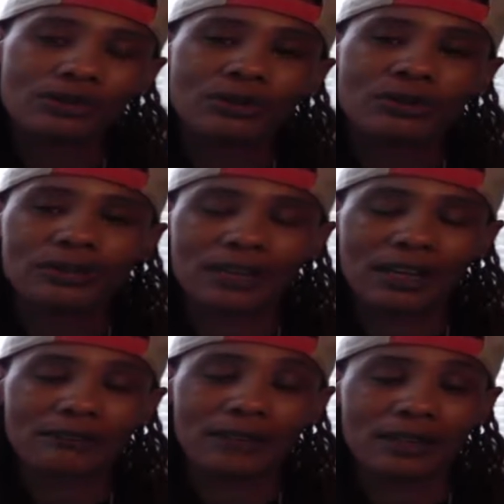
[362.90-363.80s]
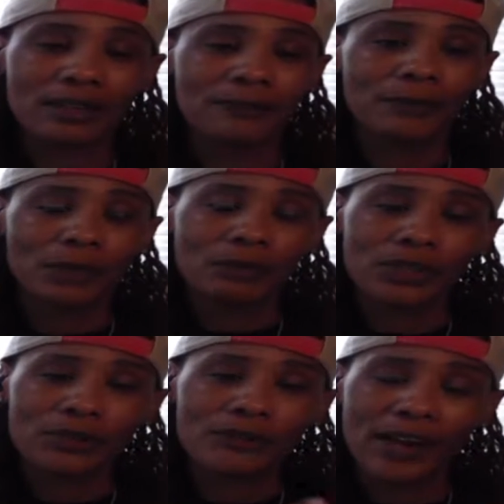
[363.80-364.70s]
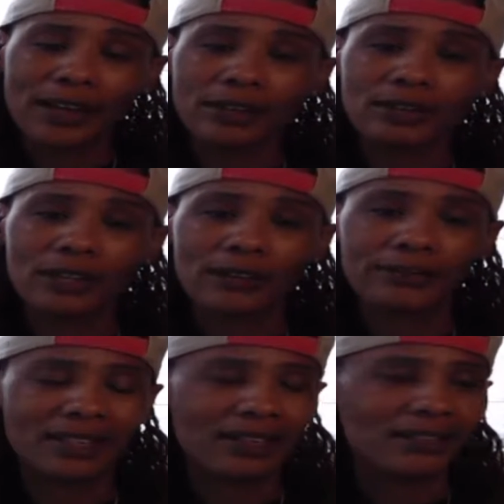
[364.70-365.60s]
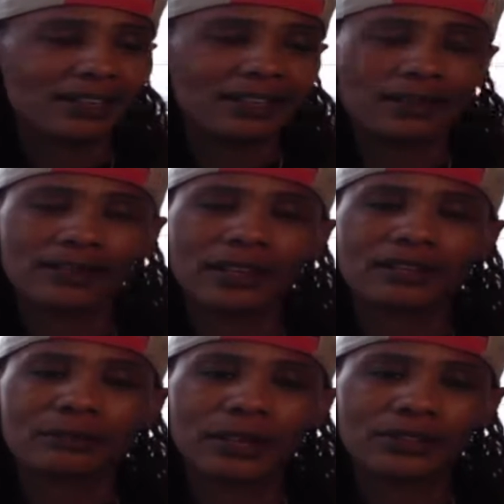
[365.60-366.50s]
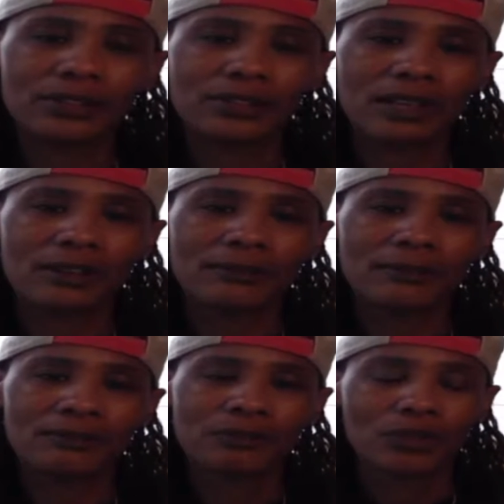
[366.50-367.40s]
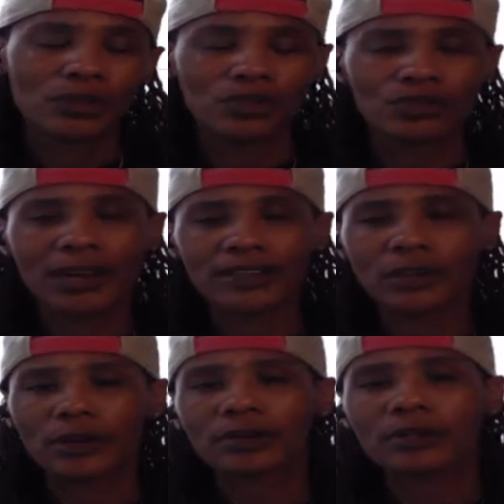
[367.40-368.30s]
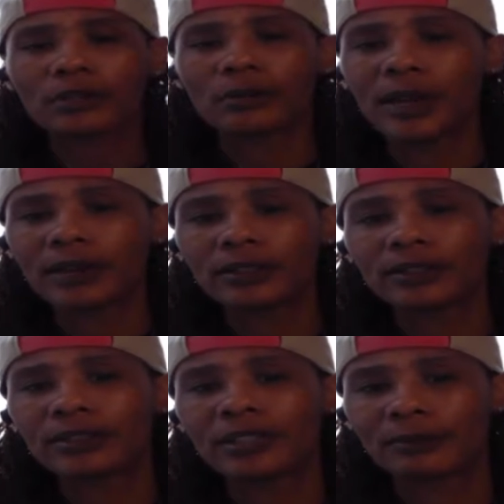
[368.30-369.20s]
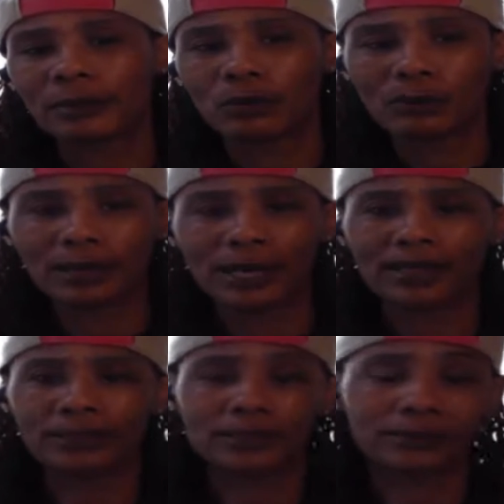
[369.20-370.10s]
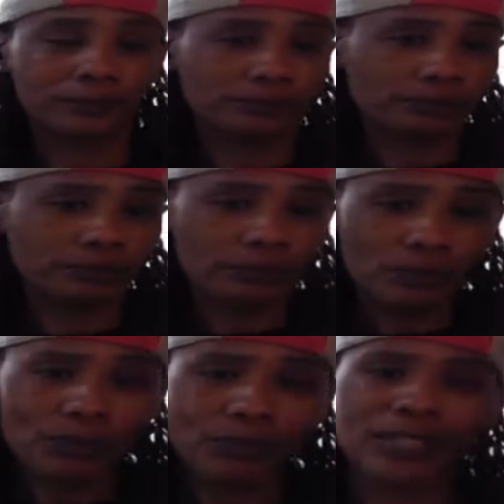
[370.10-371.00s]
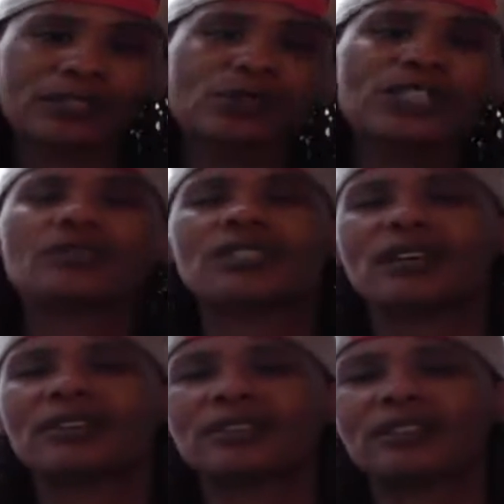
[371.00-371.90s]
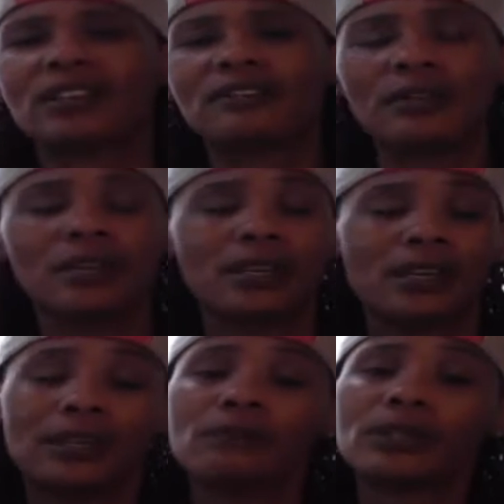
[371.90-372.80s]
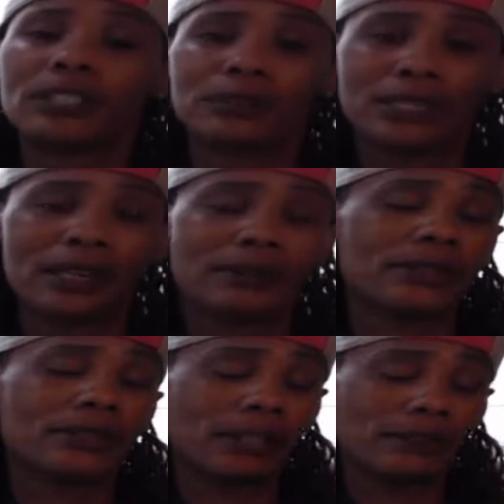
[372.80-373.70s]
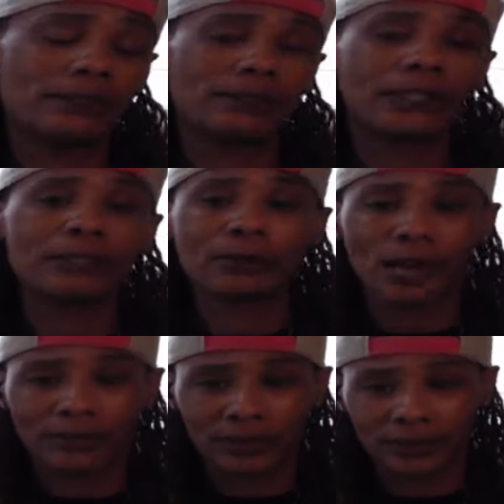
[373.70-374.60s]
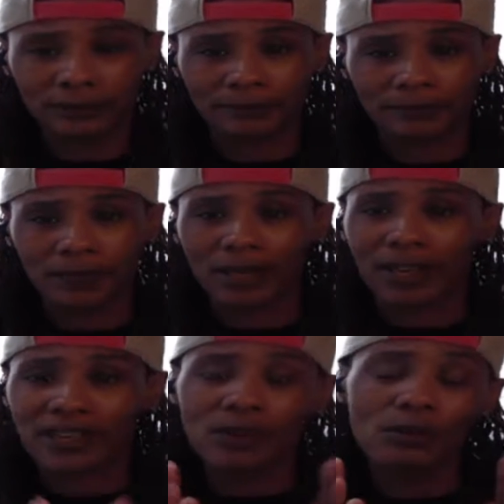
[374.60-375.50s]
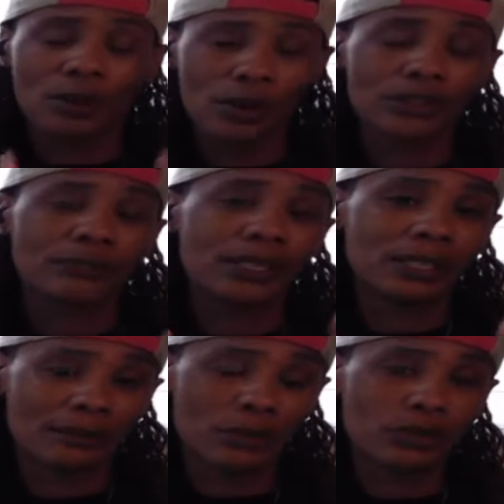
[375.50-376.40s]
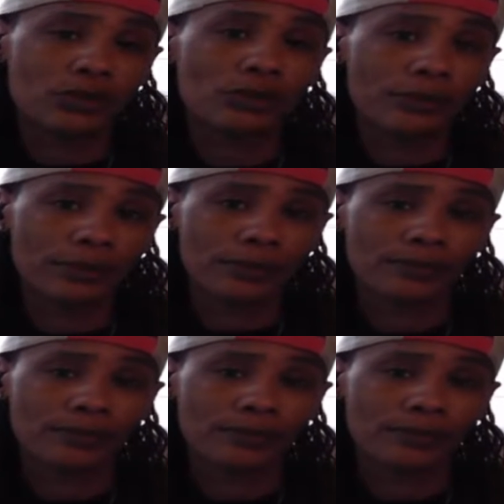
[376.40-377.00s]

do the same thing. When you find yourself saying negative things about yourself, try turning it around into something more positive. Because what you tell yourself, it really becomes a self-fulfilling prophecy, and your words become your truth.